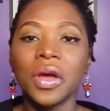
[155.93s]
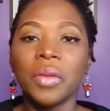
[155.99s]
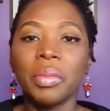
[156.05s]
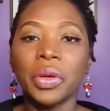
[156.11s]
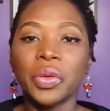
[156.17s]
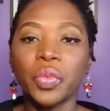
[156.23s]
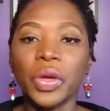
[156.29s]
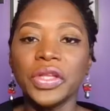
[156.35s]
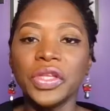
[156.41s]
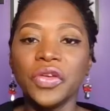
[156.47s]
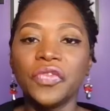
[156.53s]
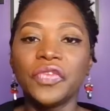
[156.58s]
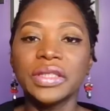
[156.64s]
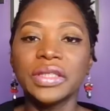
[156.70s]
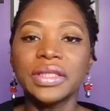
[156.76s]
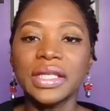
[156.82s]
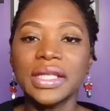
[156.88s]
But when you
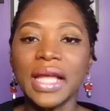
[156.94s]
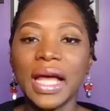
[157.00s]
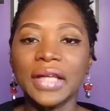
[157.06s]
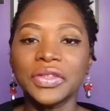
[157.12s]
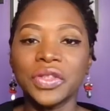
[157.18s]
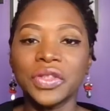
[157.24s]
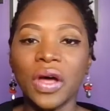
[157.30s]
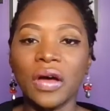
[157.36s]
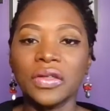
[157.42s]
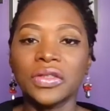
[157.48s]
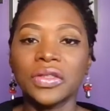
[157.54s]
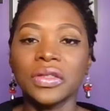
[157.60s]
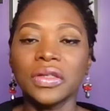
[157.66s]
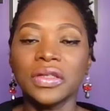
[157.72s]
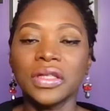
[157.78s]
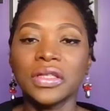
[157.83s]
visit that doctor,